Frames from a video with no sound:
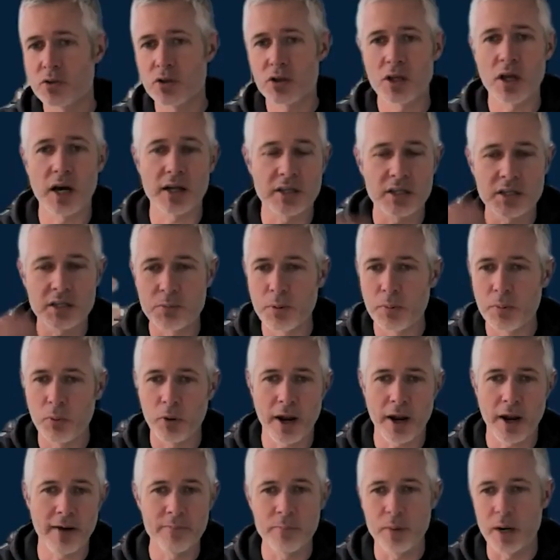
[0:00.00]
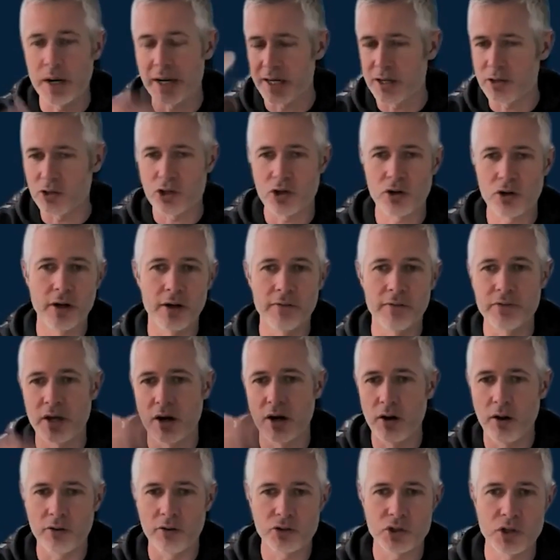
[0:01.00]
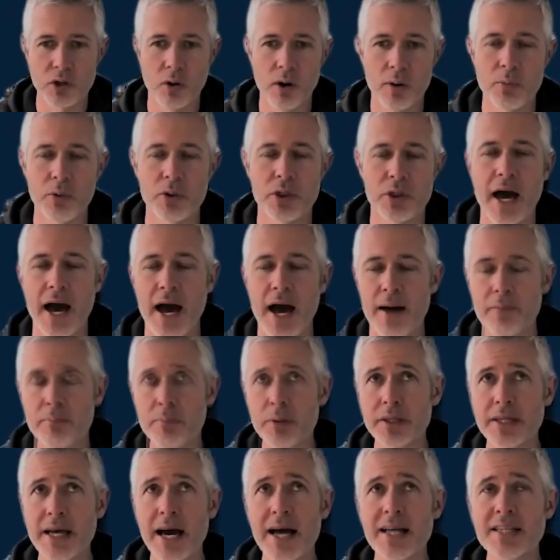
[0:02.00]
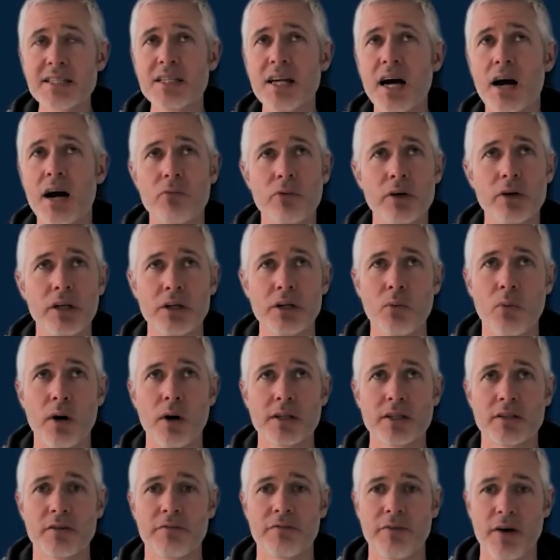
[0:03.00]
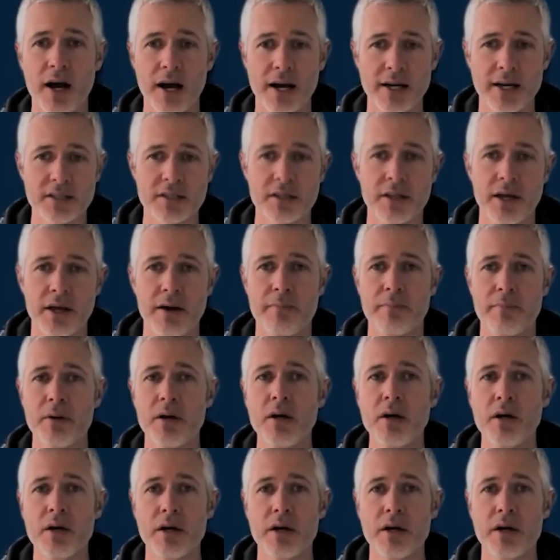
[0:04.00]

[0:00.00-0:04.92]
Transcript: of thought these people would have money, and sure enough, they all show up with that. But that's not really what defines them.